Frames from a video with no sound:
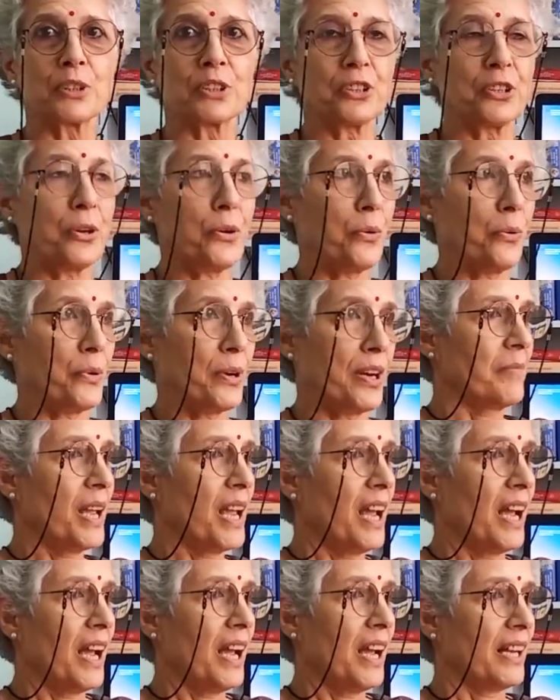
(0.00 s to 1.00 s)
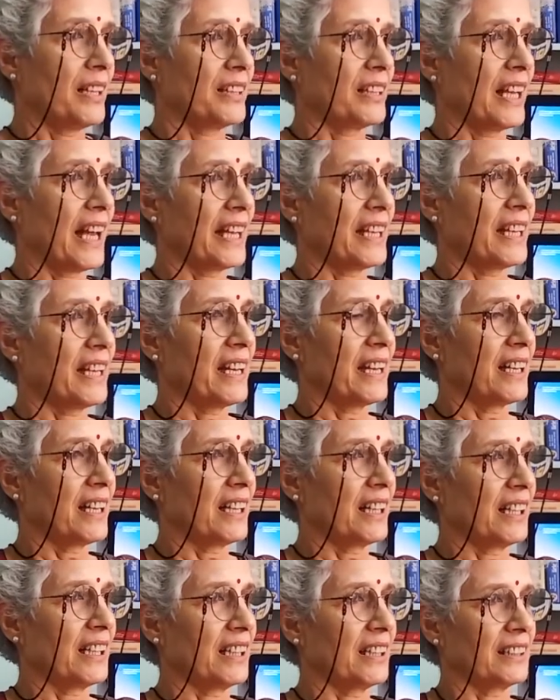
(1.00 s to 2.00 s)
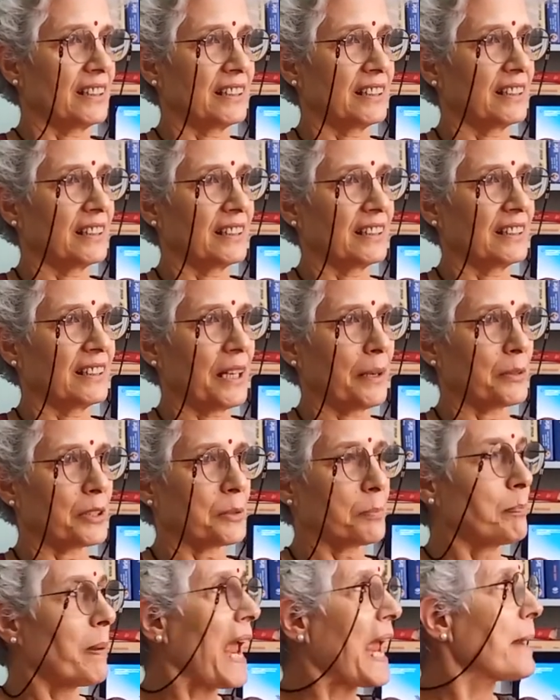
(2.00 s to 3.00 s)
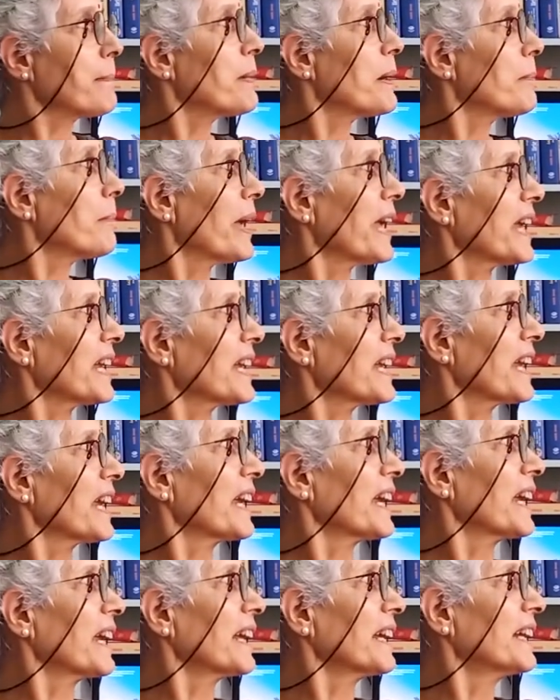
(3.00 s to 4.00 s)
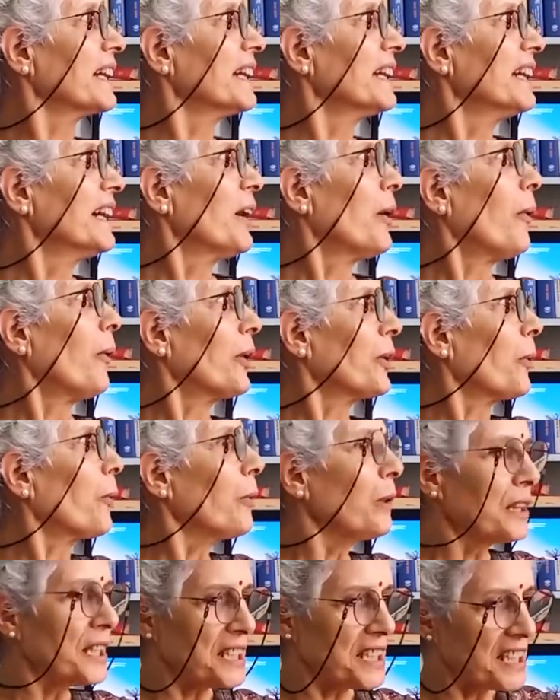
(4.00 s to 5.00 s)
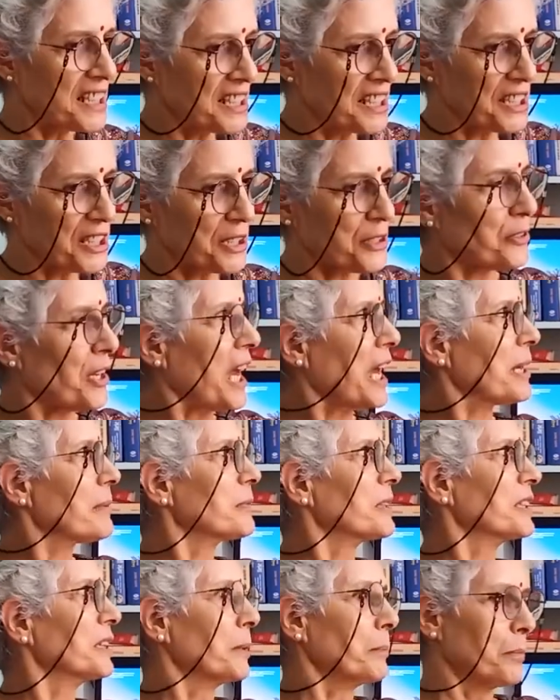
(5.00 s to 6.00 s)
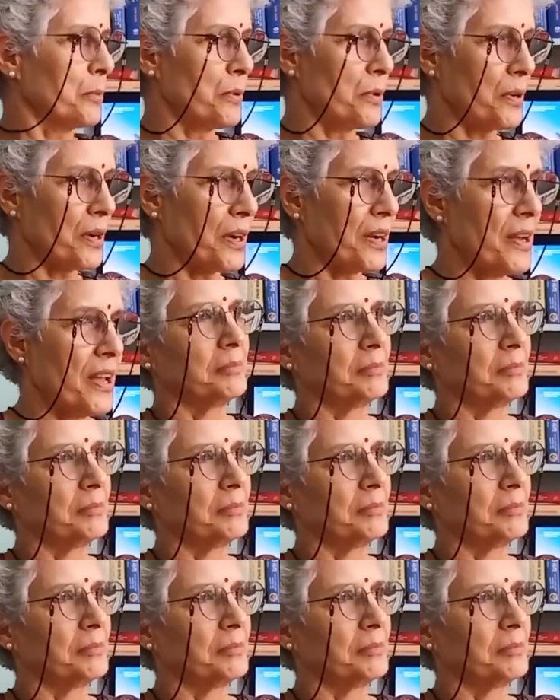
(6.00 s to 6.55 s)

was known. Then there was paper making. All this is described in the book.